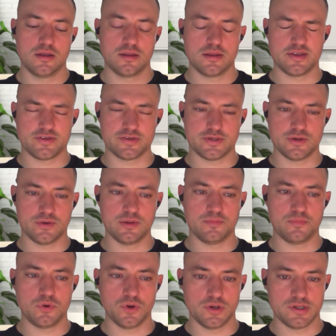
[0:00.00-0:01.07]
That's still an
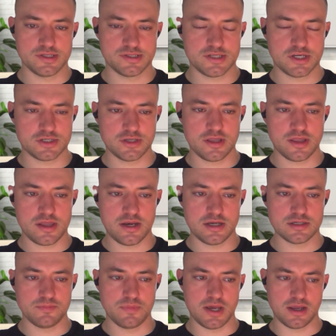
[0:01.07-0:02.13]
important decision that they need
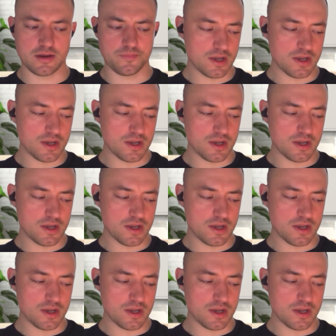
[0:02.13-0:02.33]
to make.